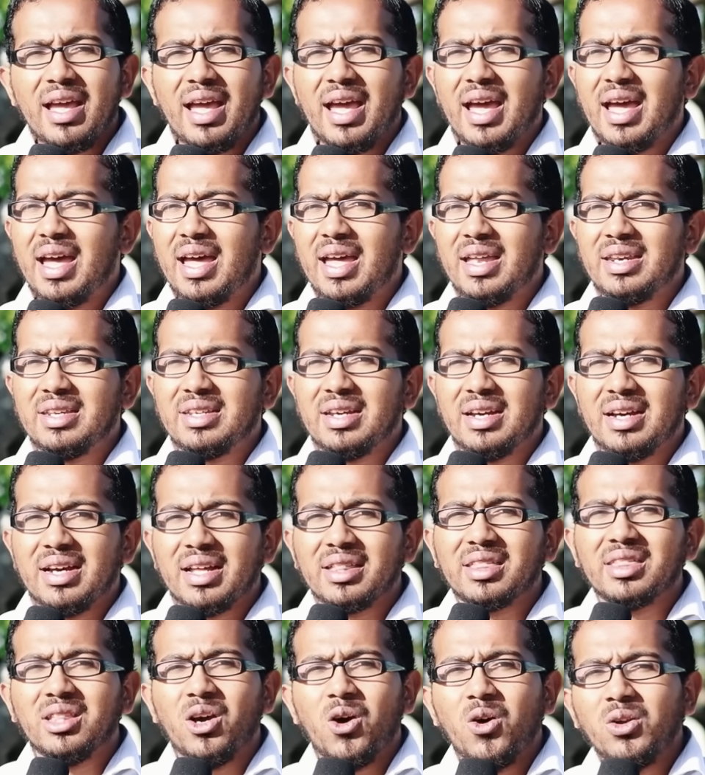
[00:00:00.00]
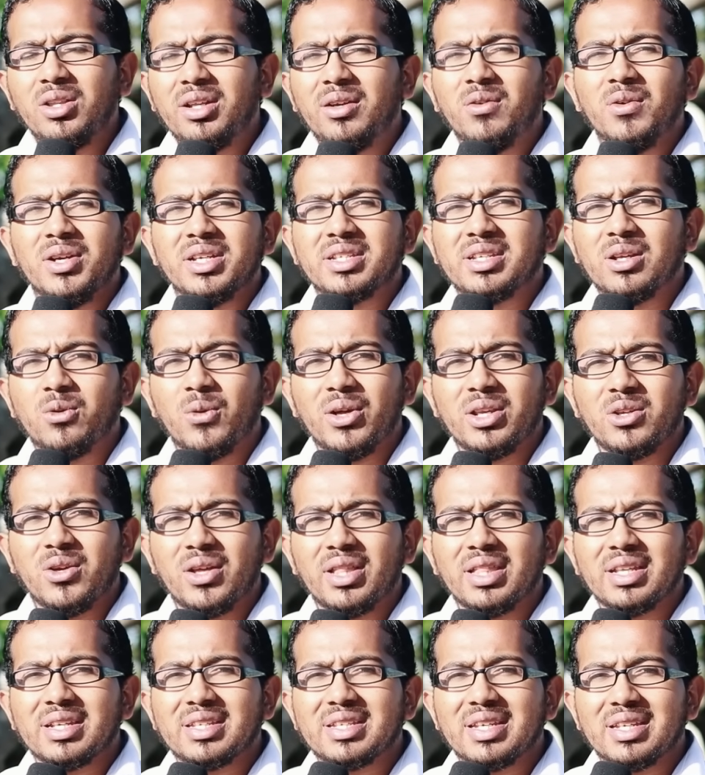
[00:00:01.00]
And the only reason we're
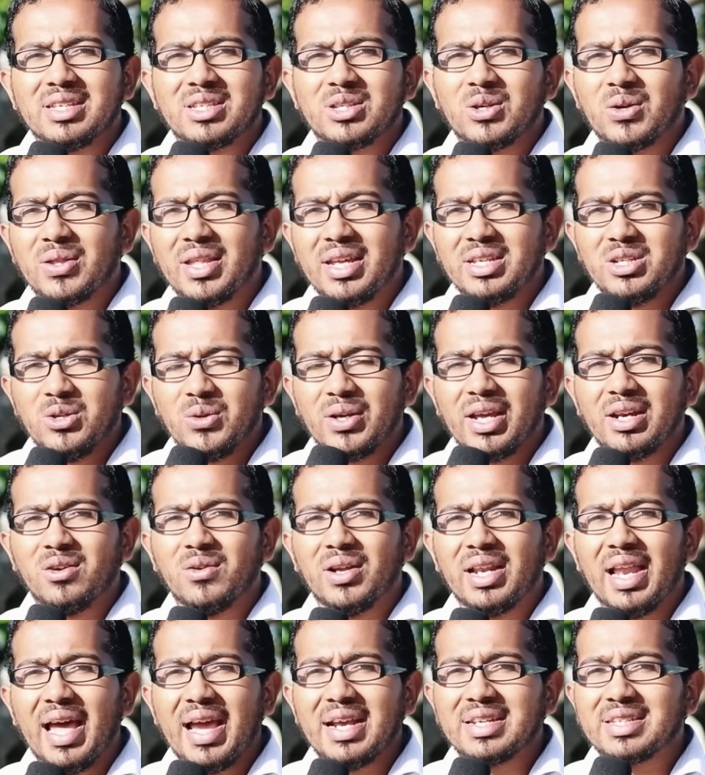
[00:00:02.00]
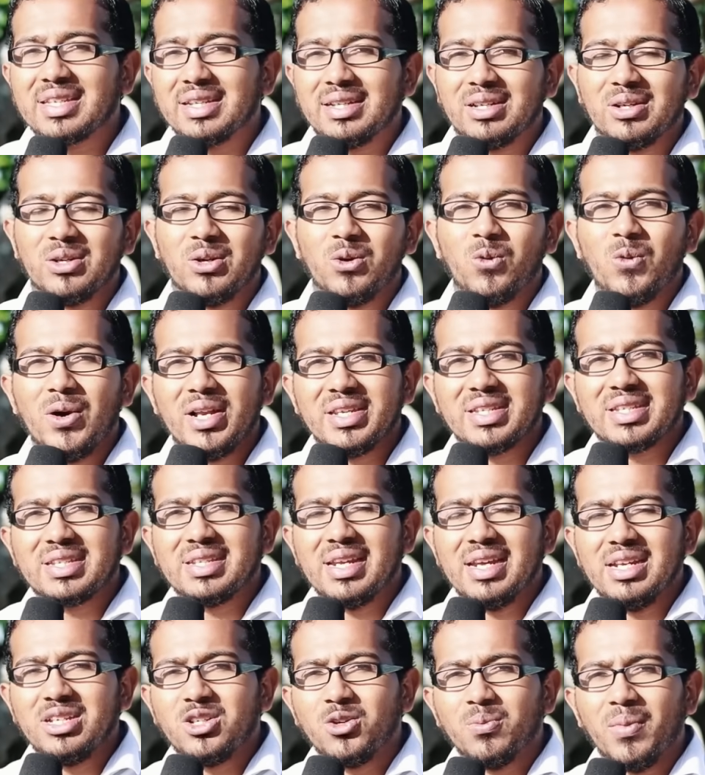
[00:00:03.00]
doing this is so that you can relax. I don't know what
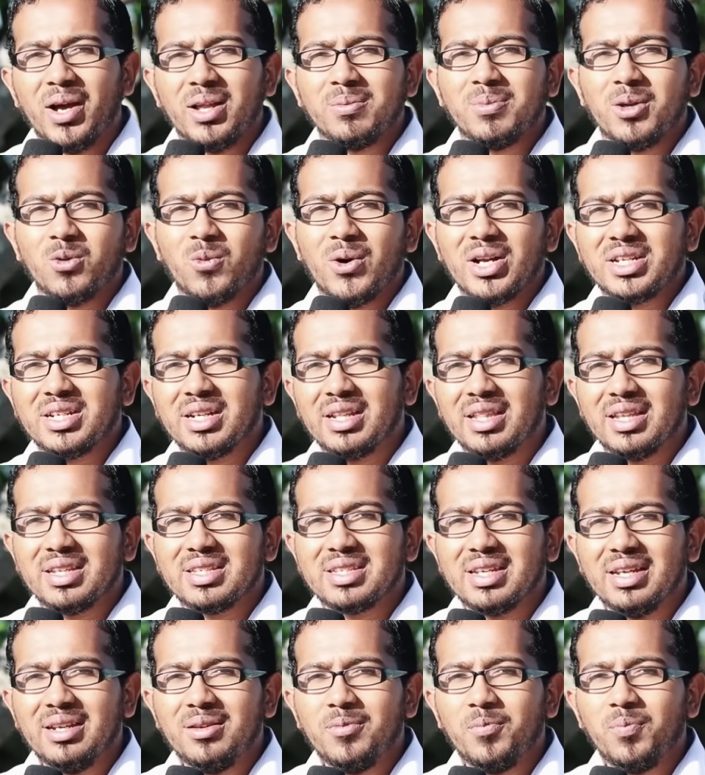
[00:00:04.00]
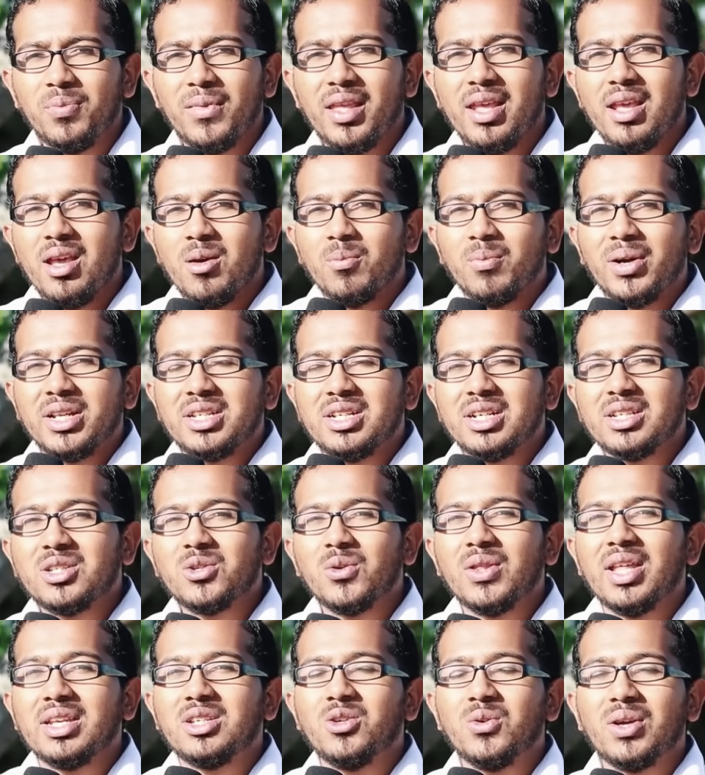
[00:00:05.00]
state you might be watching this in, but just
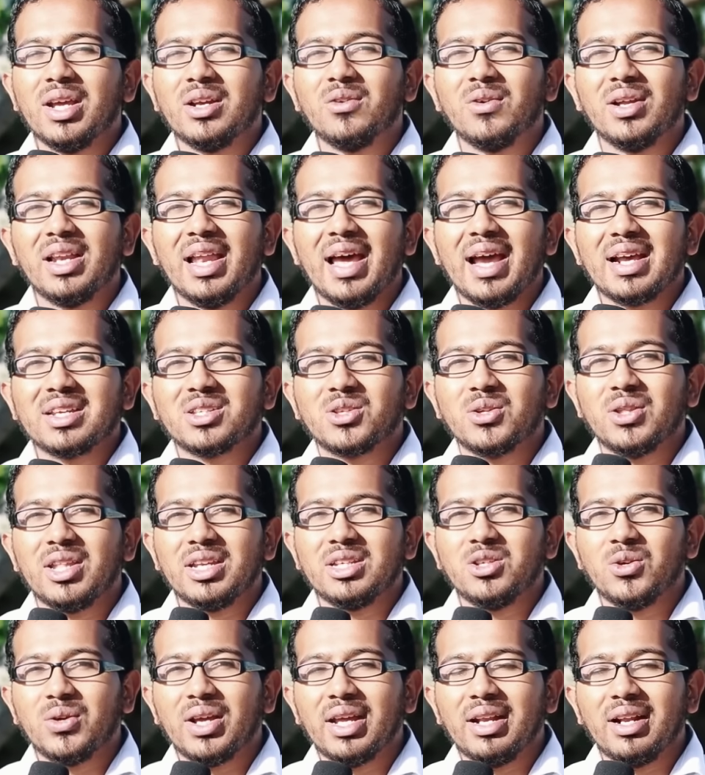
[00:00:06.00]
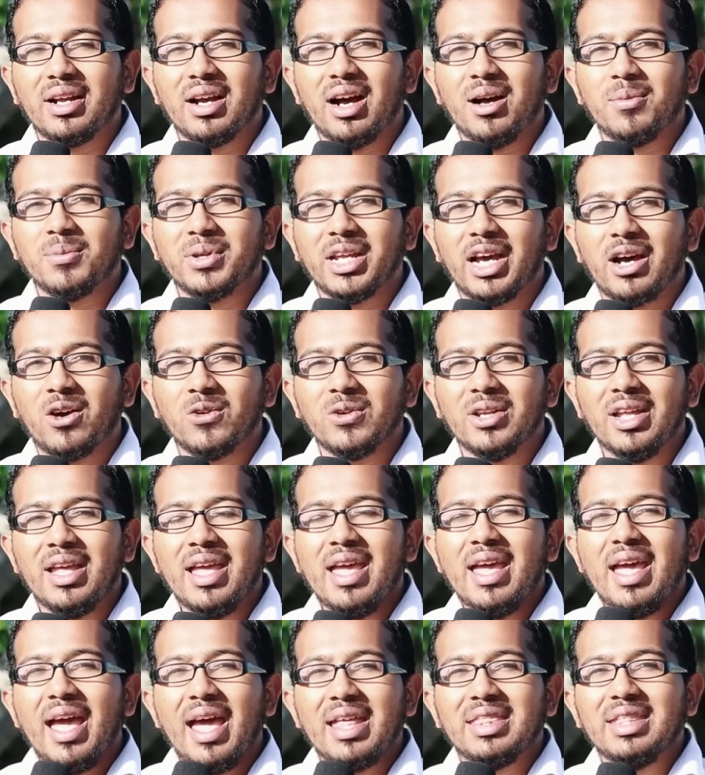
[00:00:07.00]
so that you can relax, so that you can calm down.
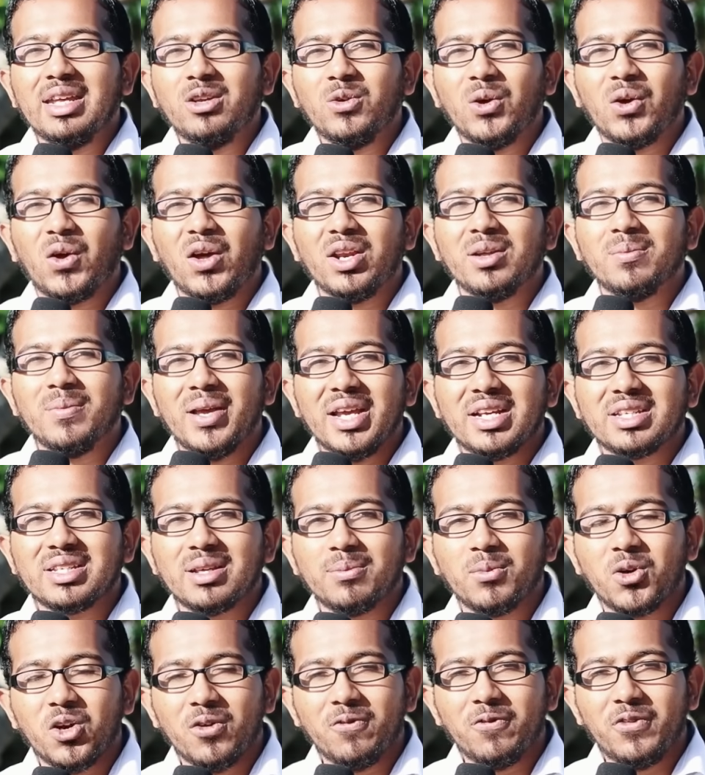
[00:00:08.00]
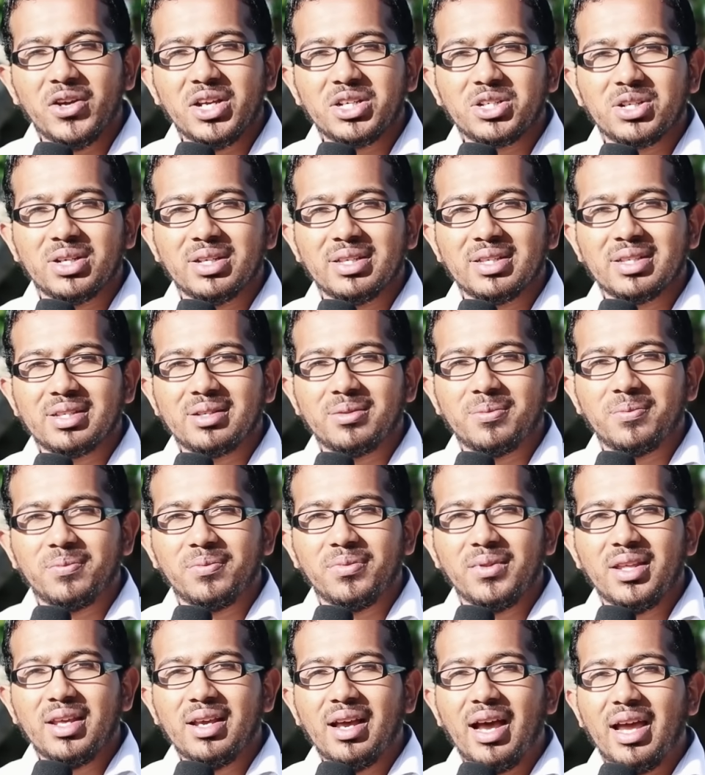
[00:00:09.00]
And then we're going to make some confessions.
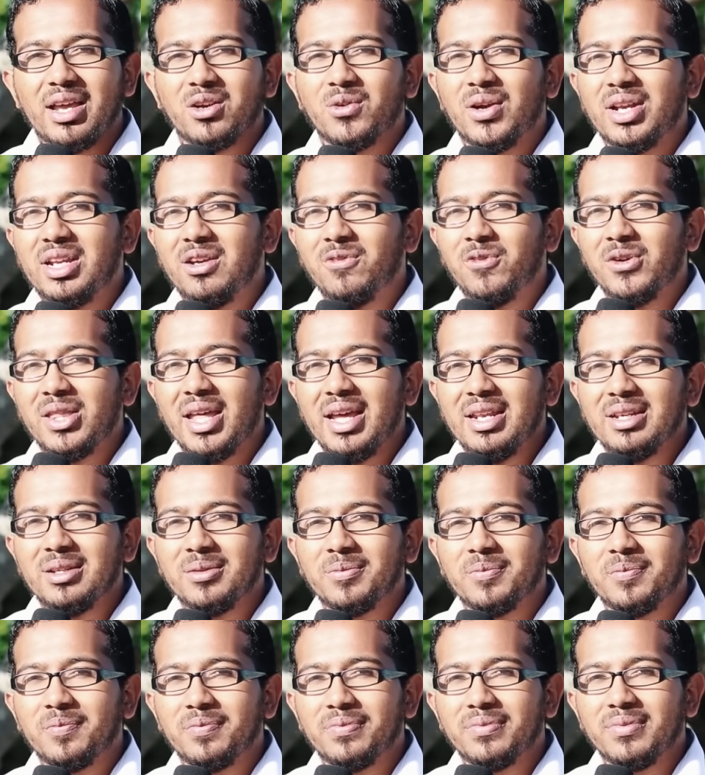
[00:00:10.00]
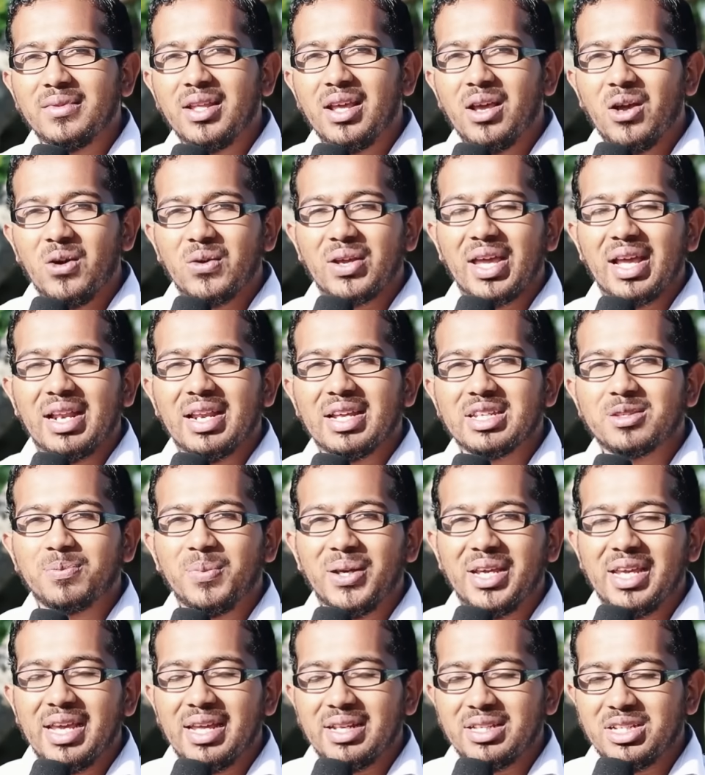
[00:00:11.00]
Are you ready for that? Okay, let's
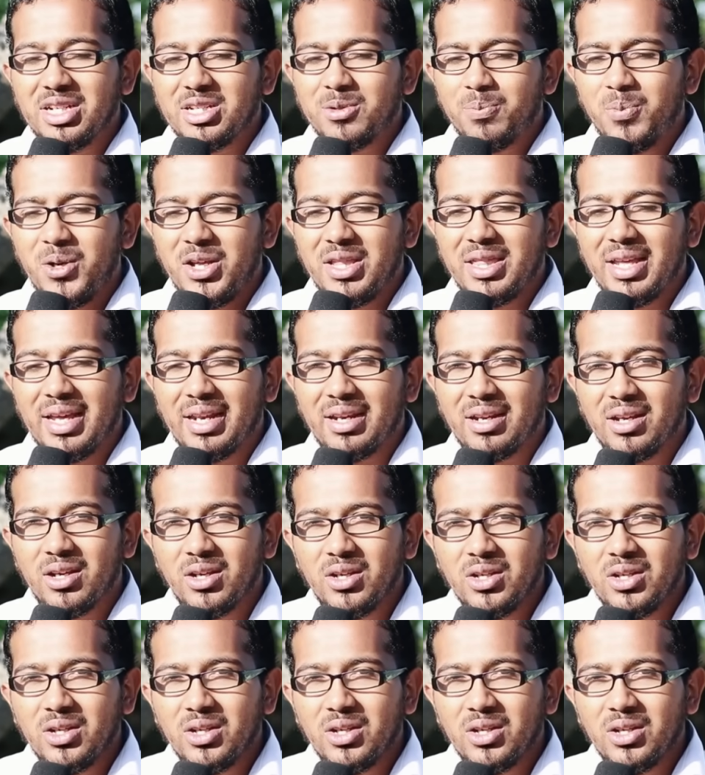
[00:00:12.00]
begin. Just breathe in.